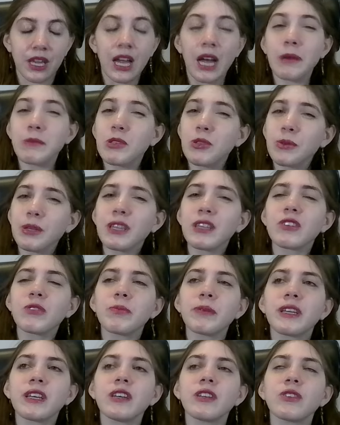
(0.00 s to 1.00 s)
I'm doing this
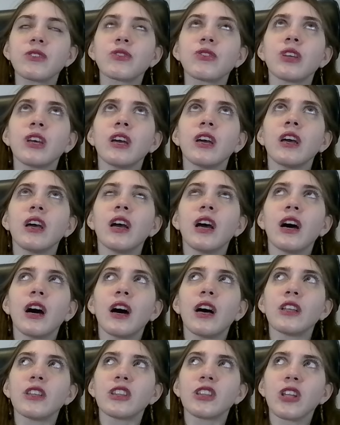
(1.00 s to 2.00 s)
because
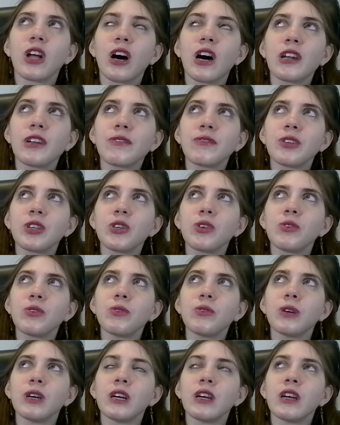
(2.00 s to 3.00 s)
a lot of
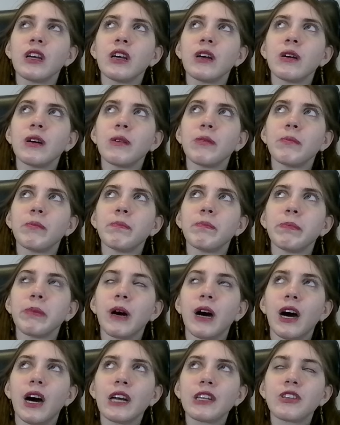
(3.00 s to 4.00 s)
you
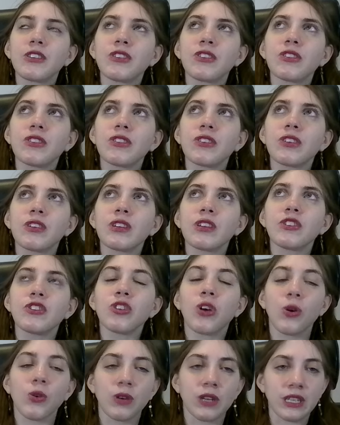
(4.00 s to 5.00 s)
bought
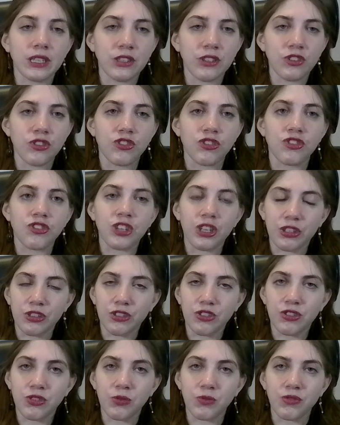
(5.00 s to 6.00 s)
tokens
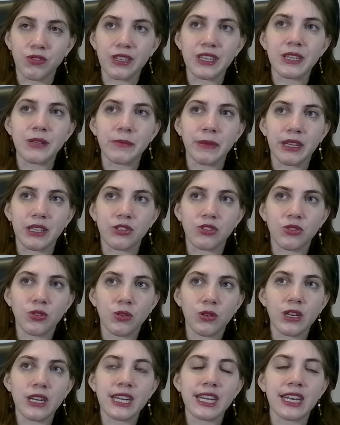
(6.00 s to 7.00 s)
just to read my
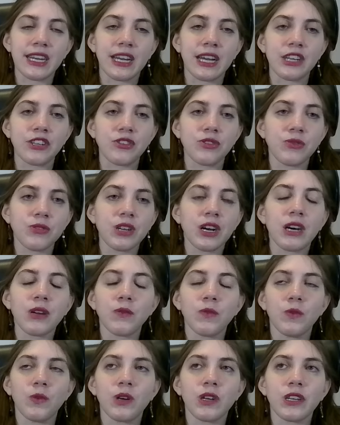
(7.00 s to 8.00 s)
story, and I do not
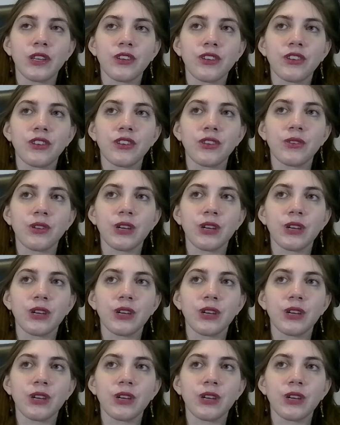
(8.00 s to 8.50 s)
want you